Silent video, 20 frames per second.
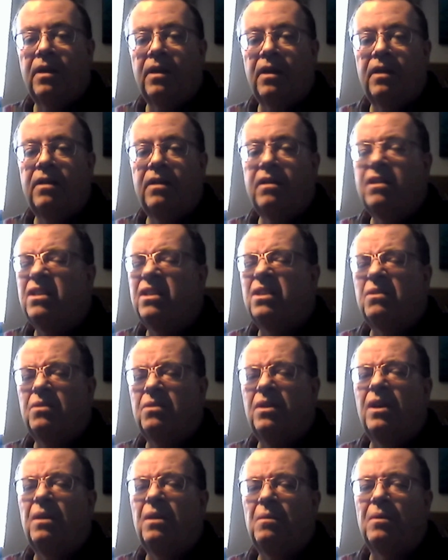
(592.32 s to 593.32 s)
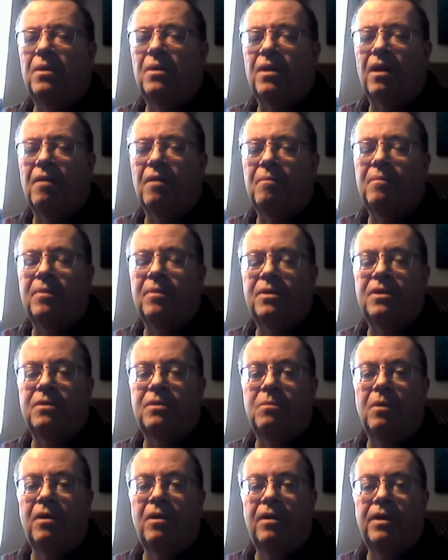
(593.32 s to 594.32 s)
And this is really what the government
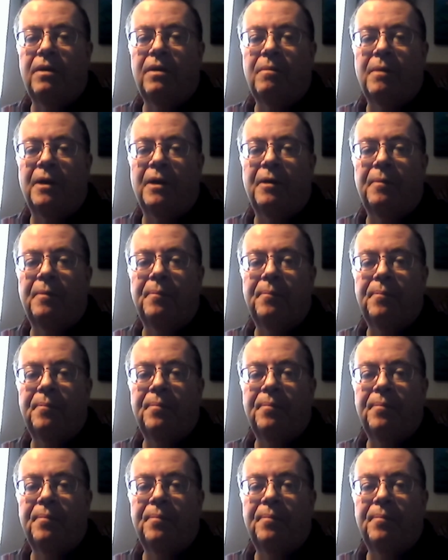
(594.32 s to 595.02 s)
is worried about.